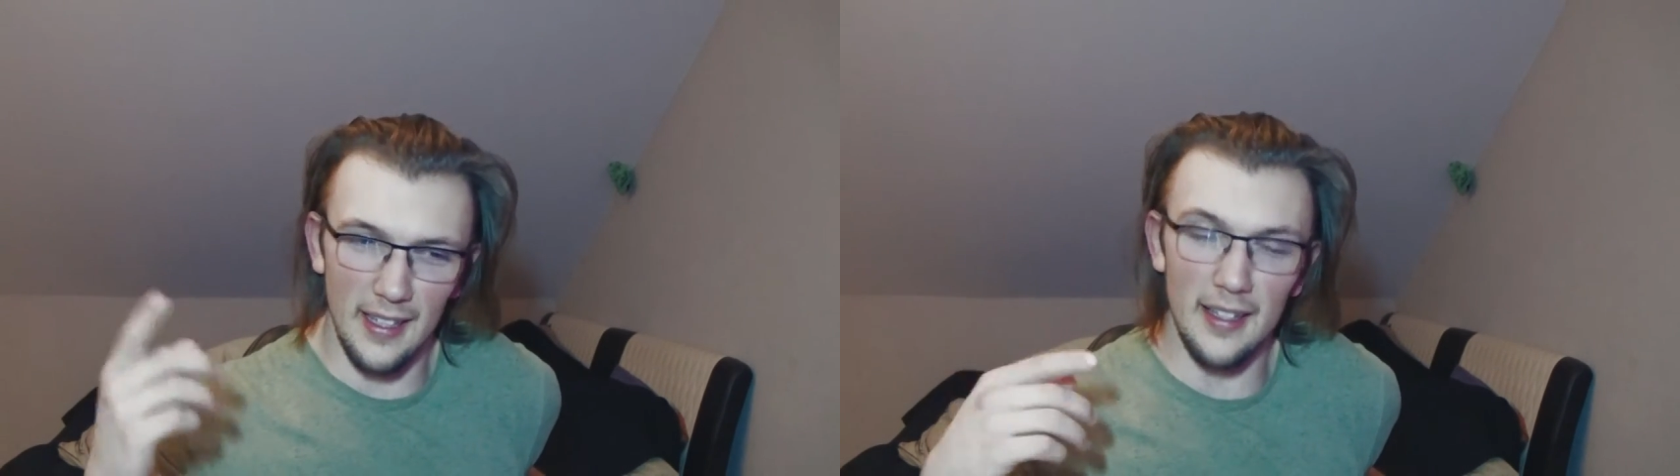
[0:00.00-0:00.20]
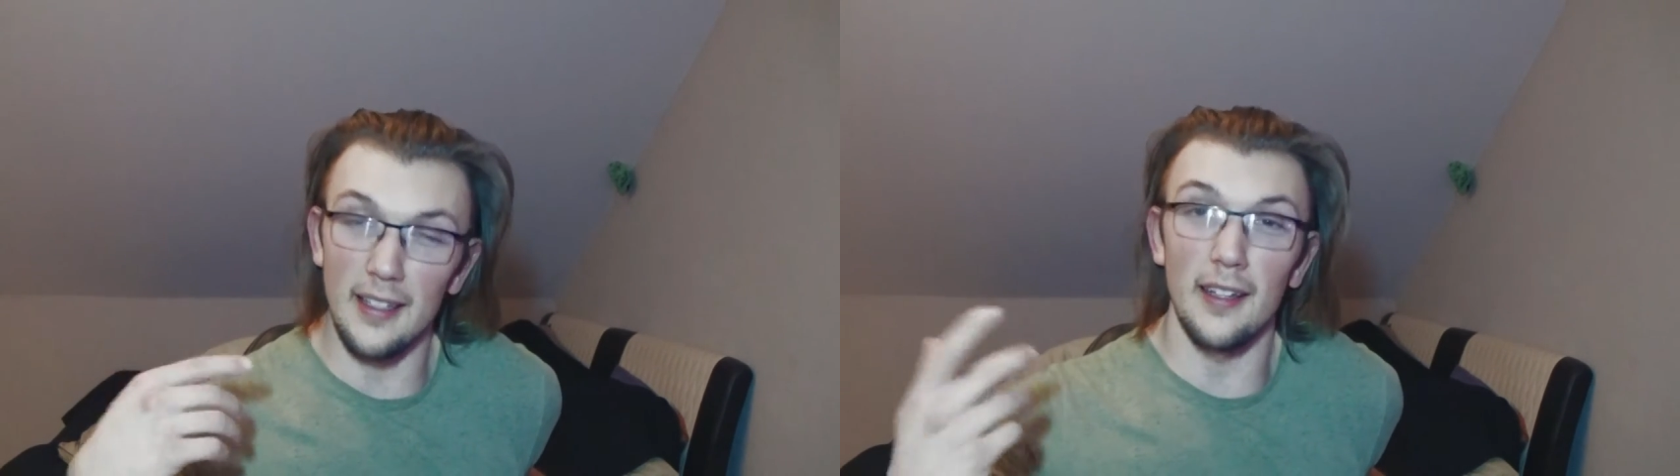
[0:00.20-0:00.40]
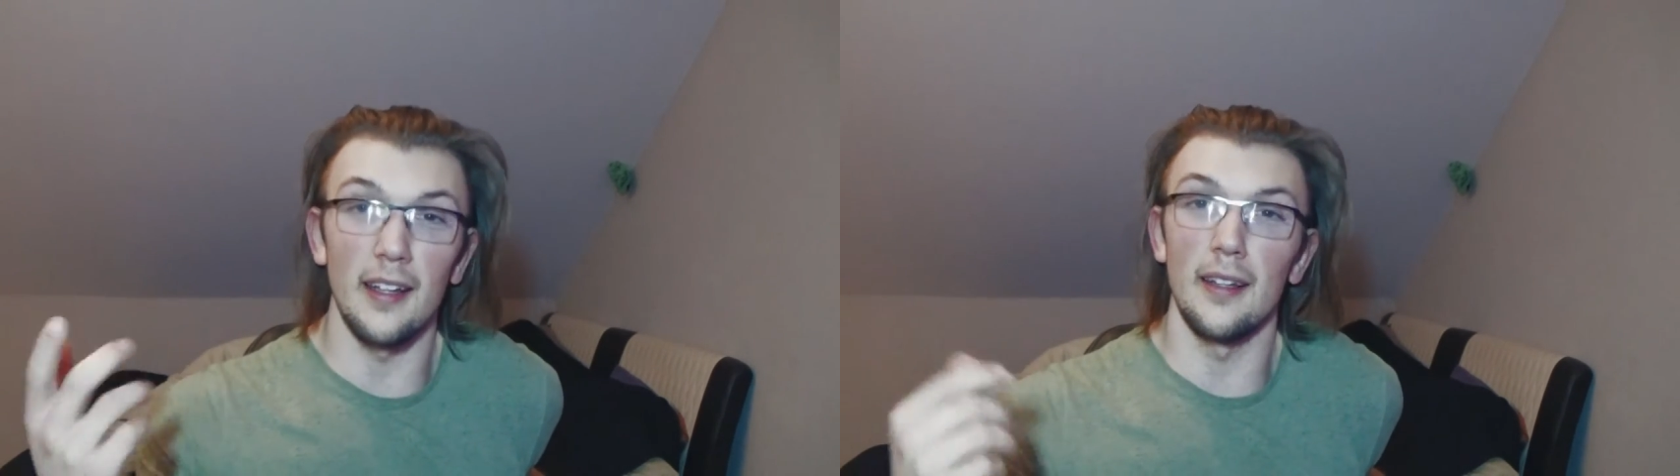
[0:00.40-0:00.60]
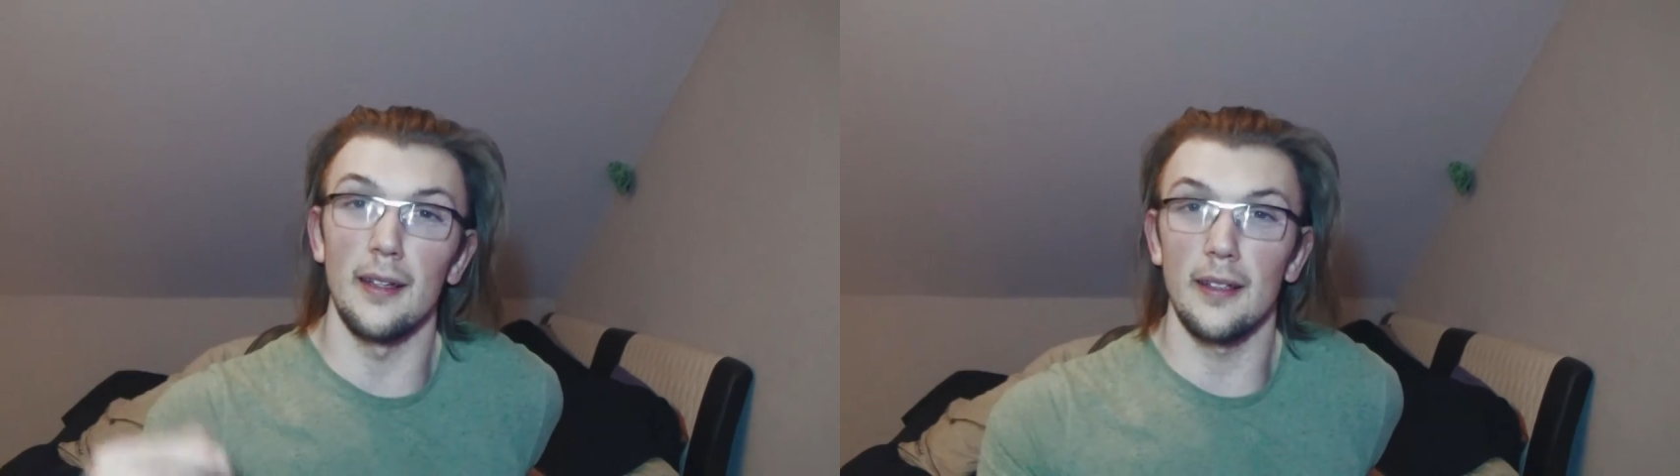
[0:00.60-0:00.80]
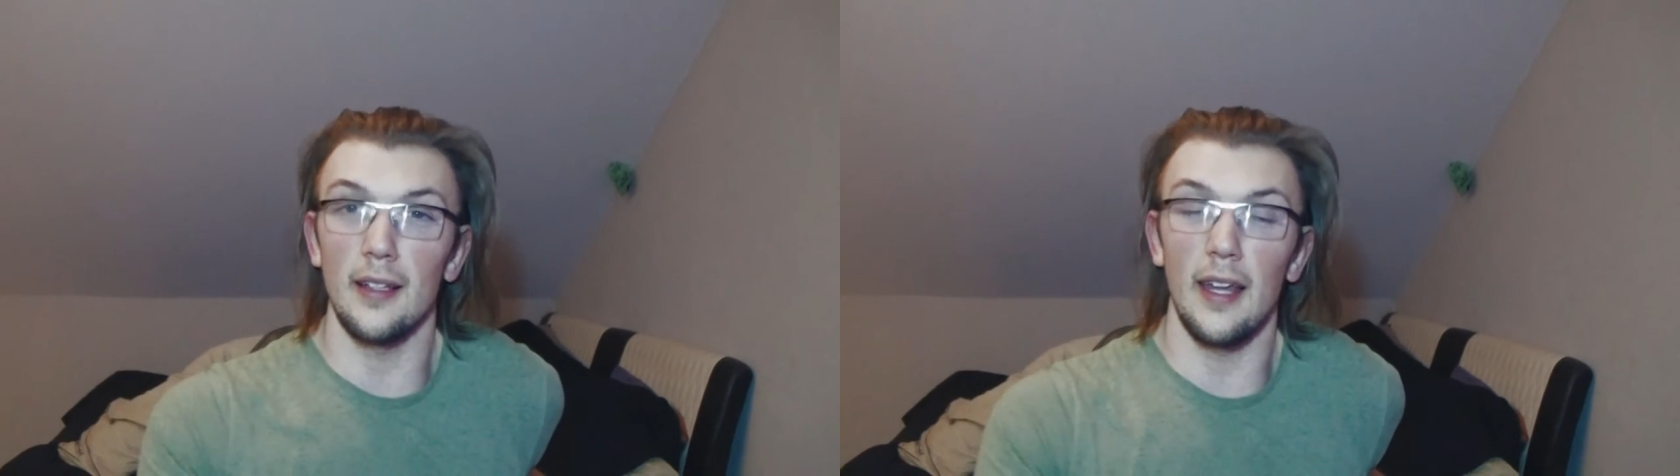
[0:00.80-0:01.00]
again and again
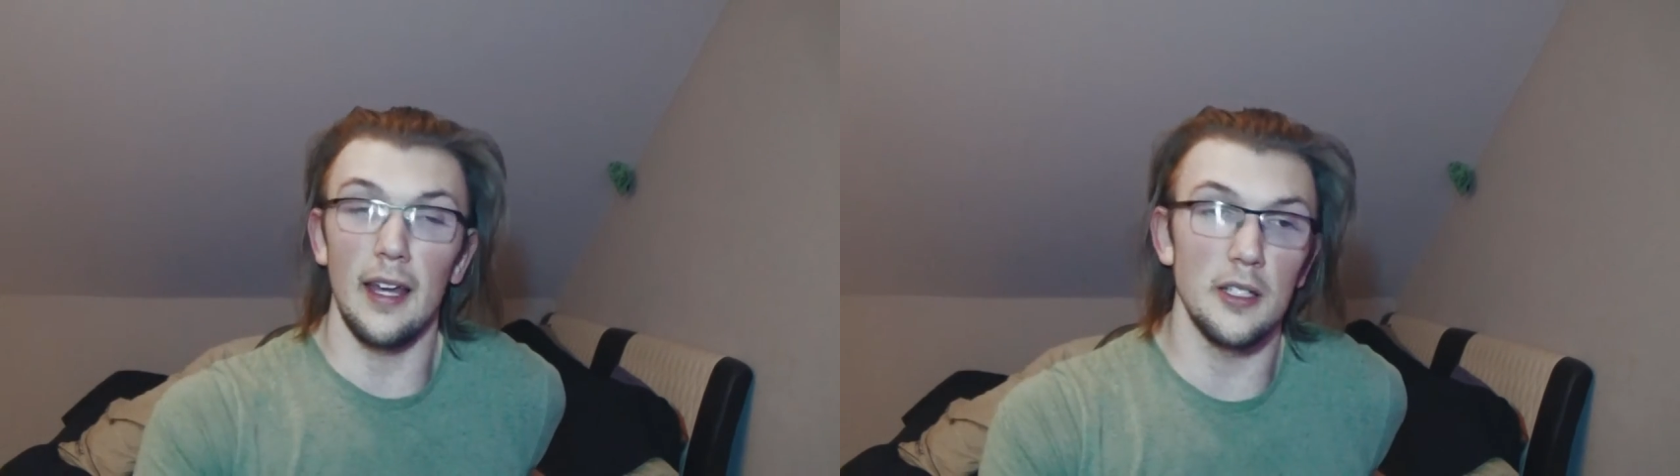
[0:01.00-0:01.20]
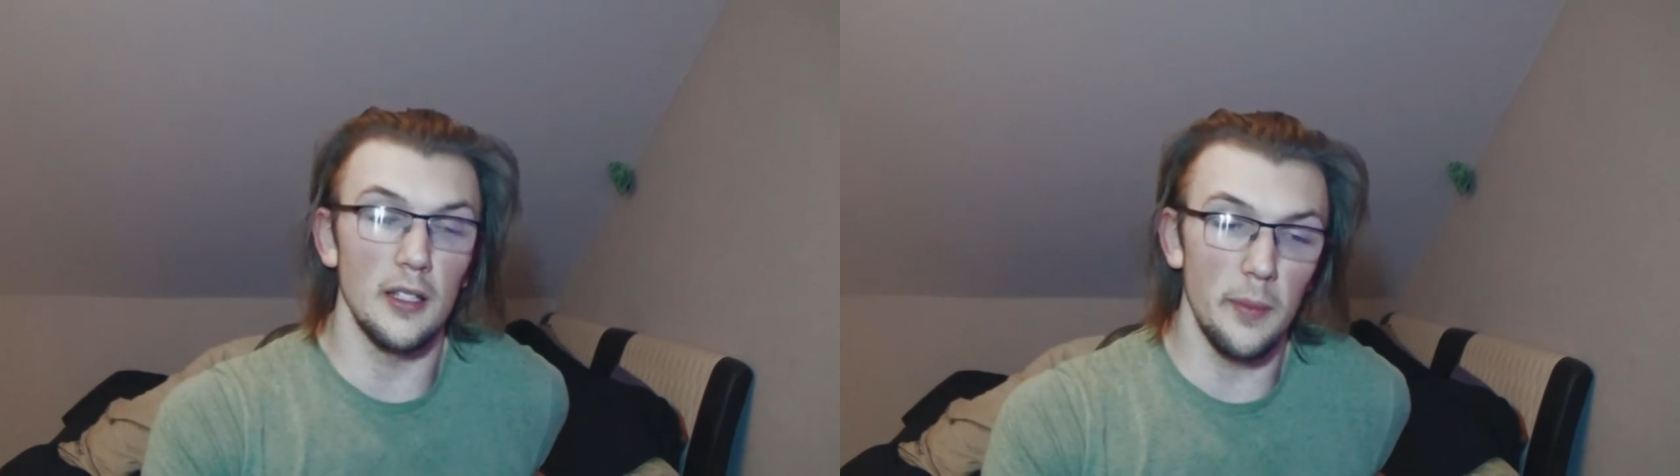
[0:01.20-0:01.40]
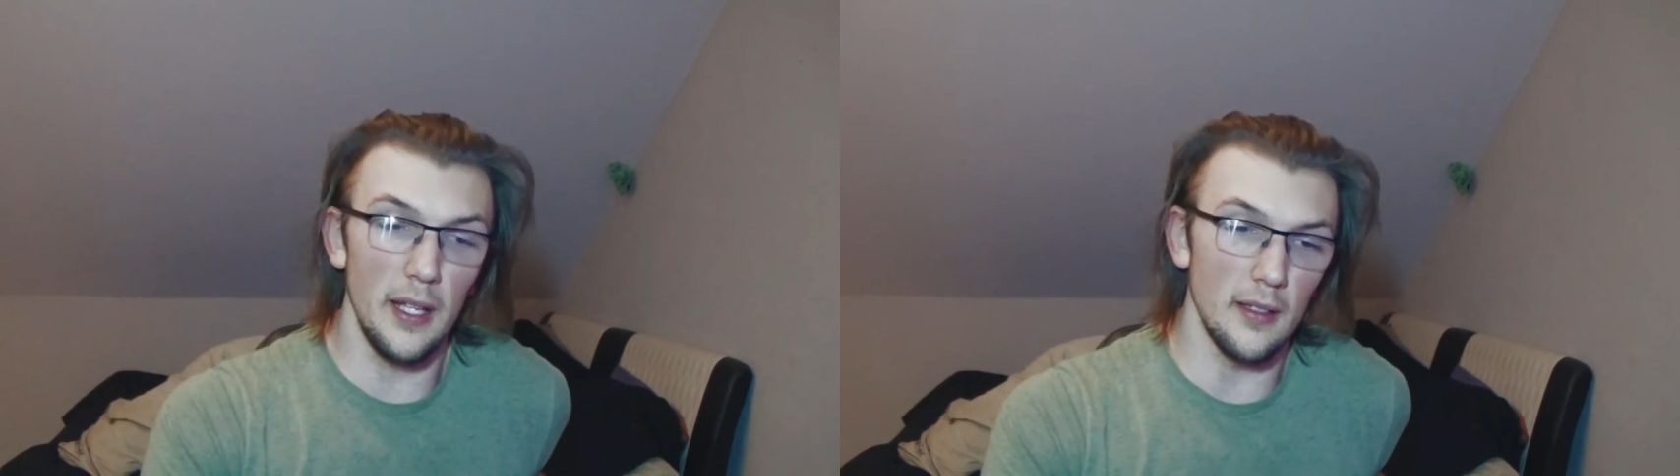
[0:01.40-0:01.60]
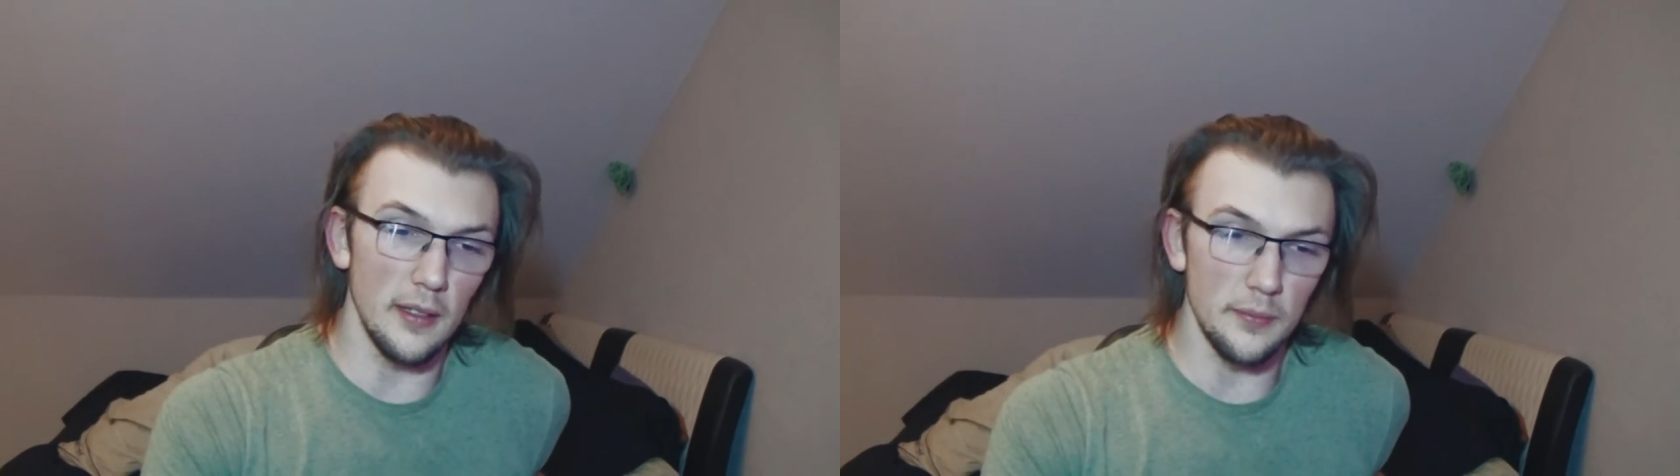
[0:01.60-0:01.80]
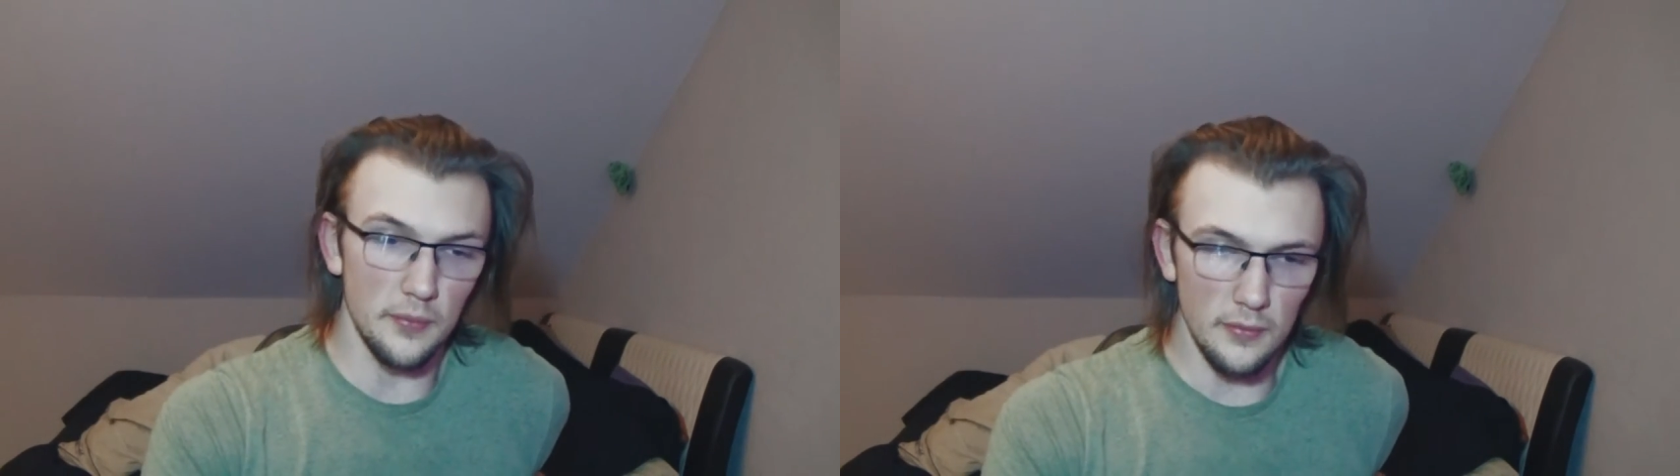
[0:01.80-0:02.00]
until I actually make it.